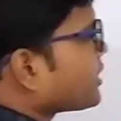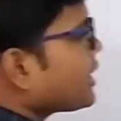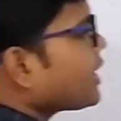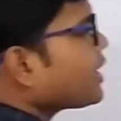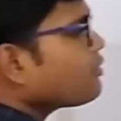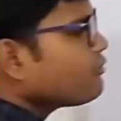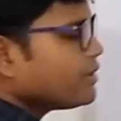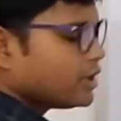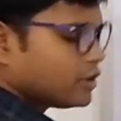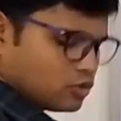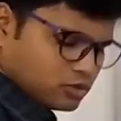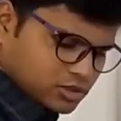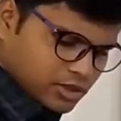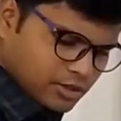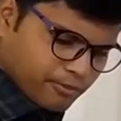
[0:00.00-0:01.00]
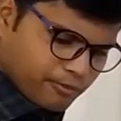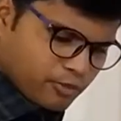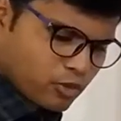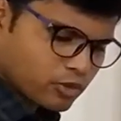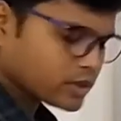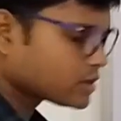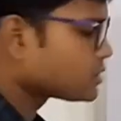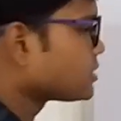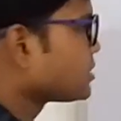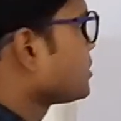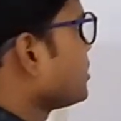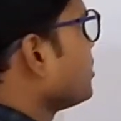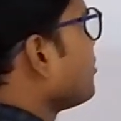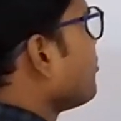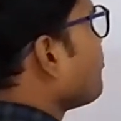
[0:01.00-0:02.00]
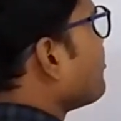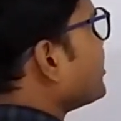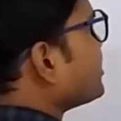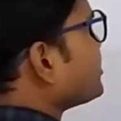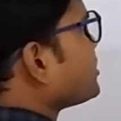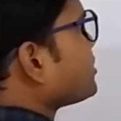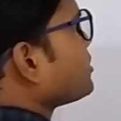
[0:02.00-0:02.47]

Can we do some product with